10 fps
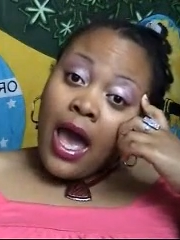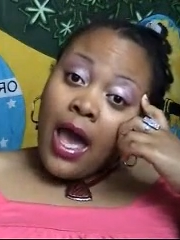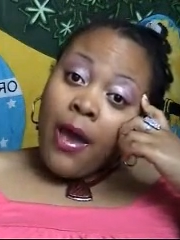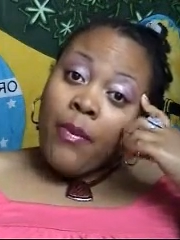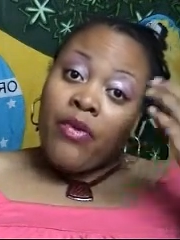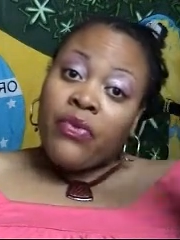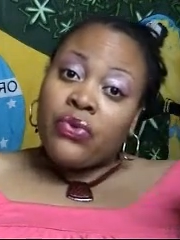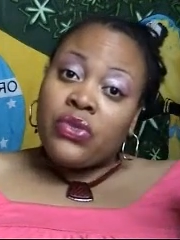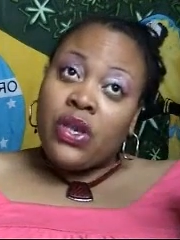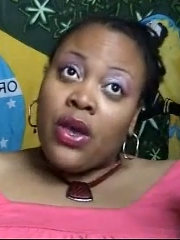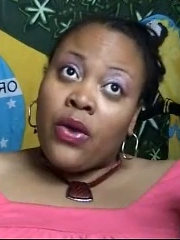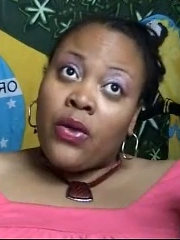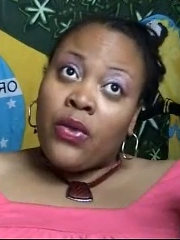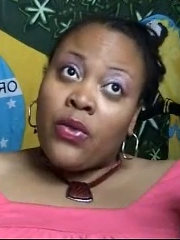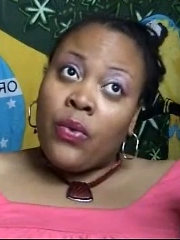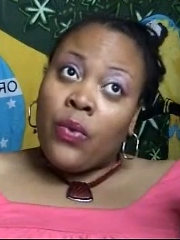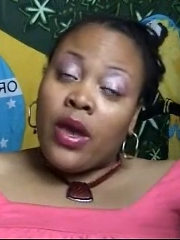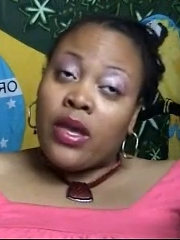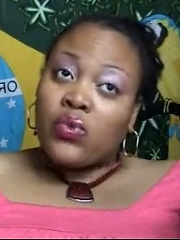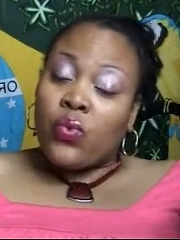I've also
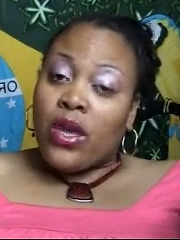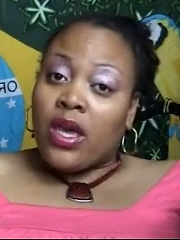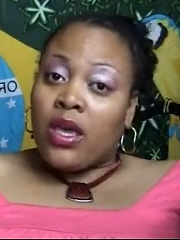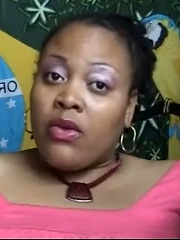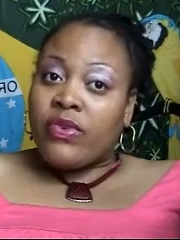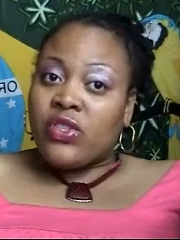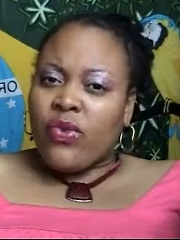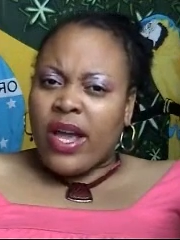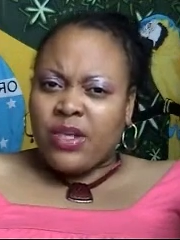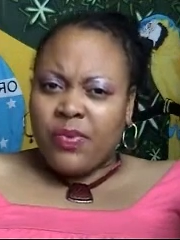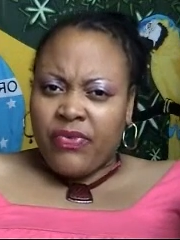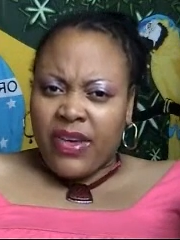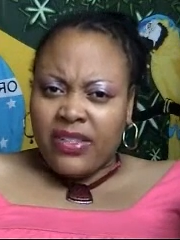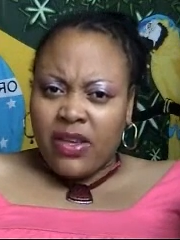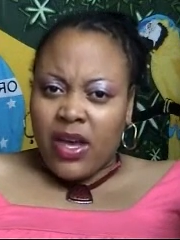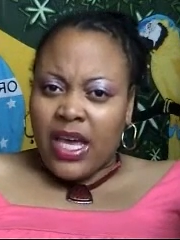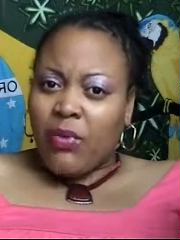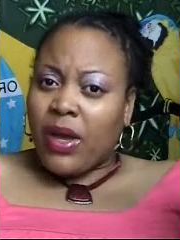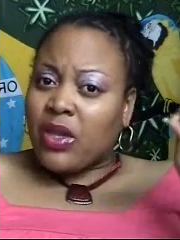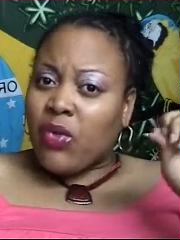worked with Scratch Professor.
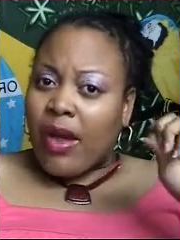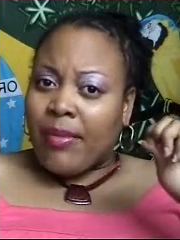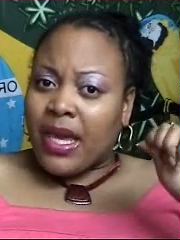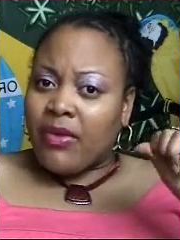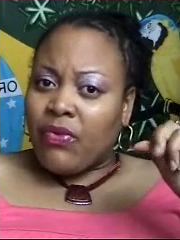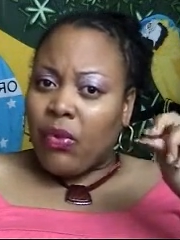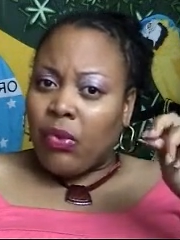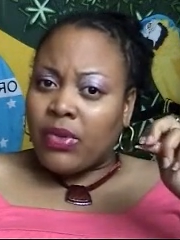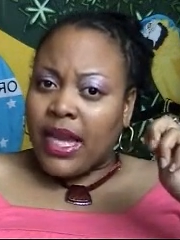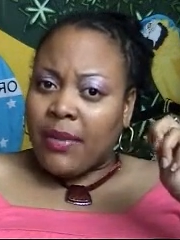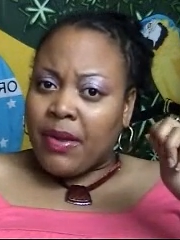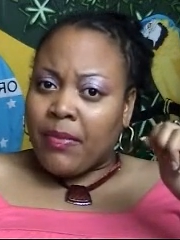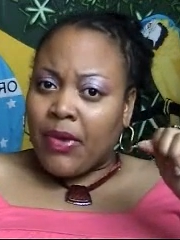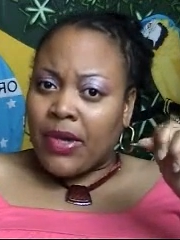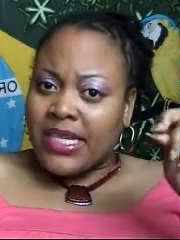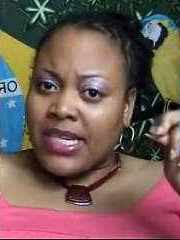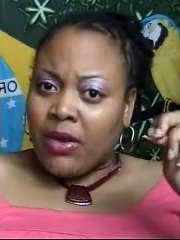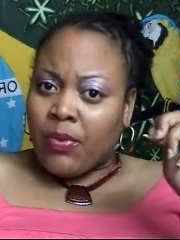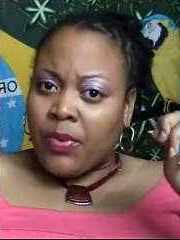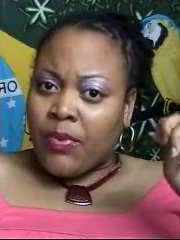He won a Grammy for Damien Marley's
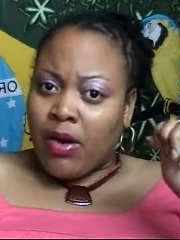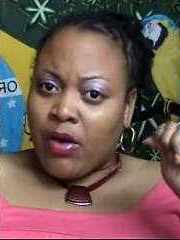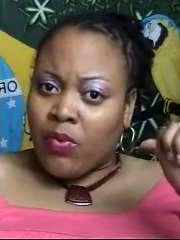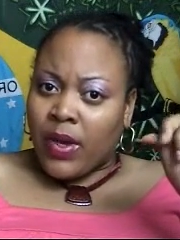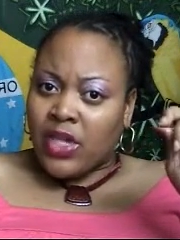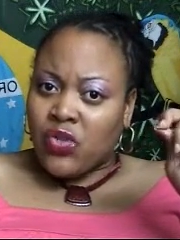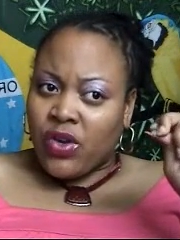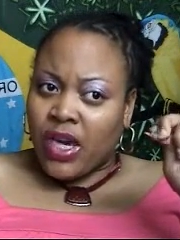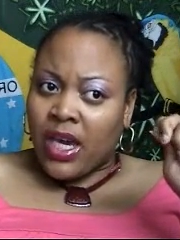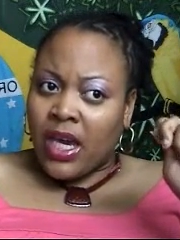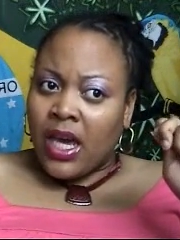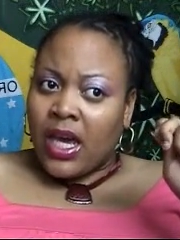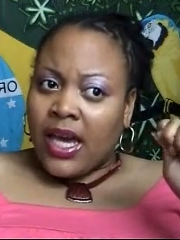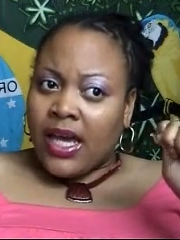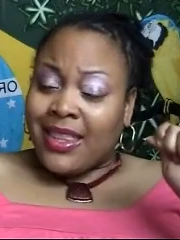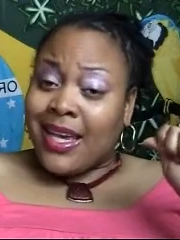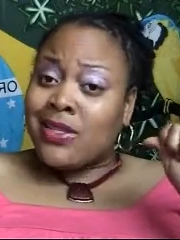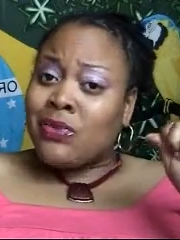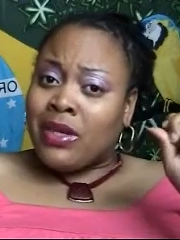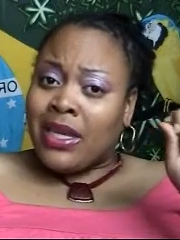album, Halfway Tree. And
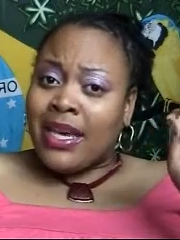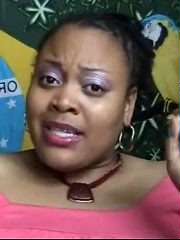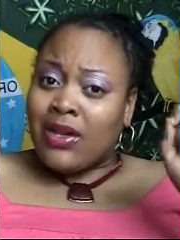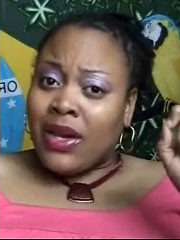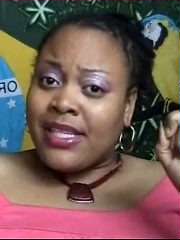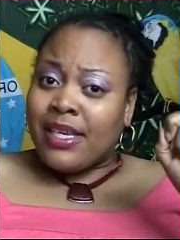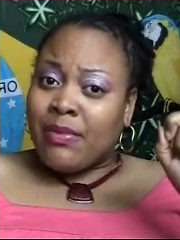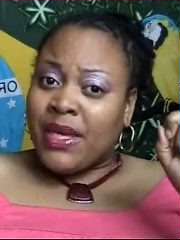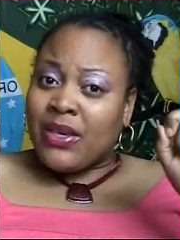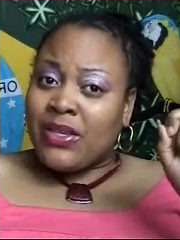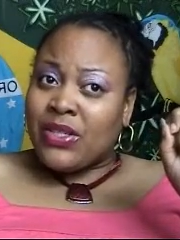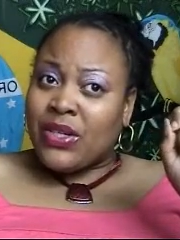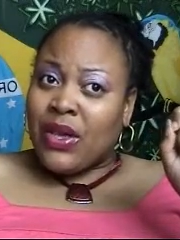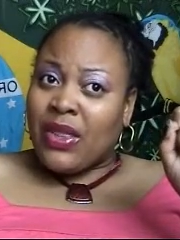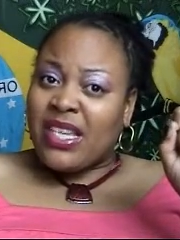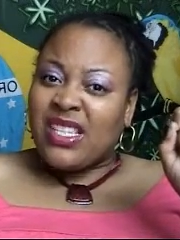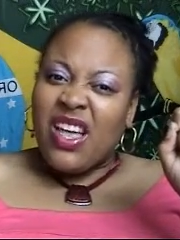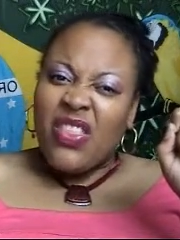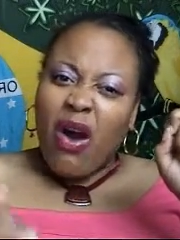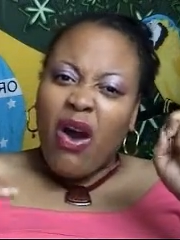that's really exciting because, you know, that's
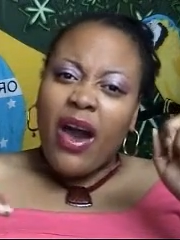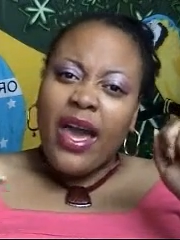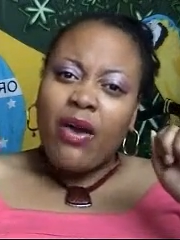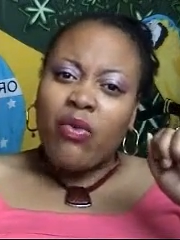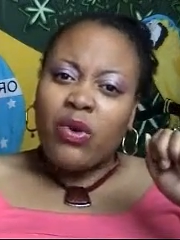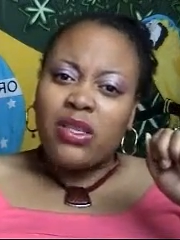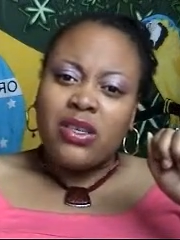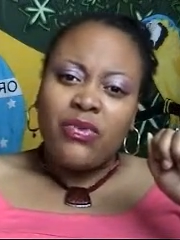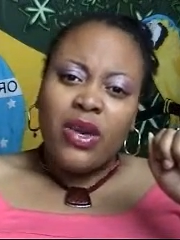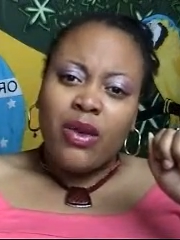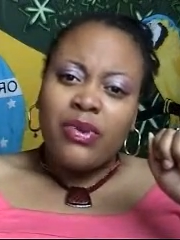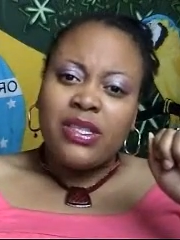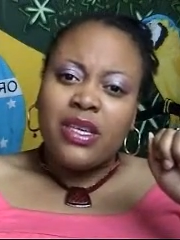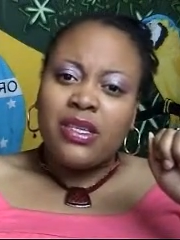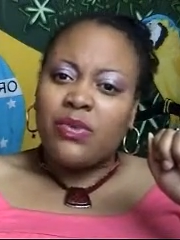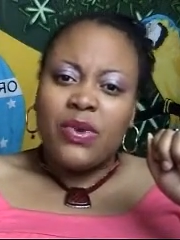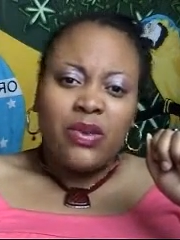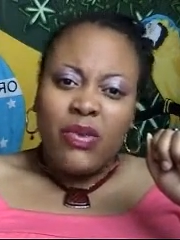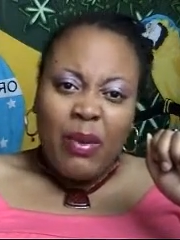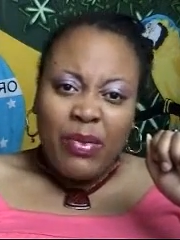like the height of one's career, isn't it, to
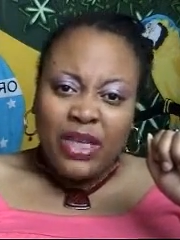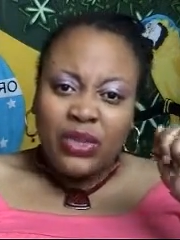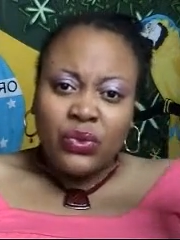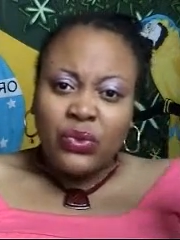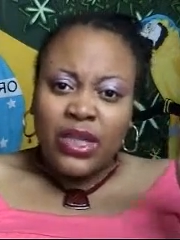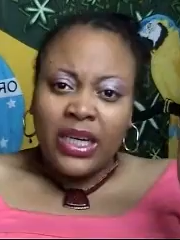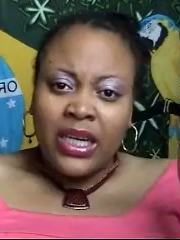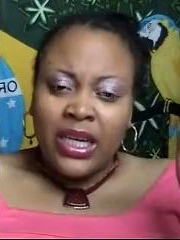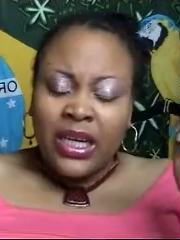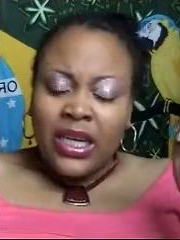win a Grammy, surely.